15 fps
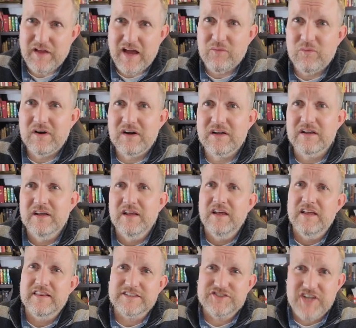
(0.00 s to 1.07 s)
I want
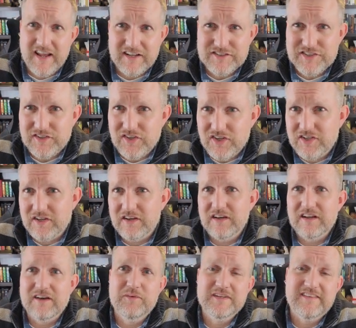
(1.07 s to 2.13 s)
the channel to look good,
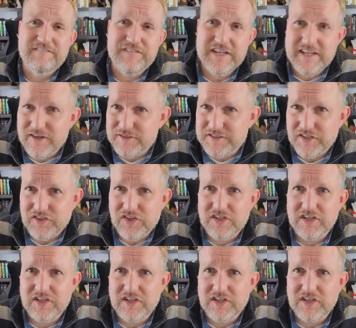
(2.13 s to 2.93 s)
I want the videos to look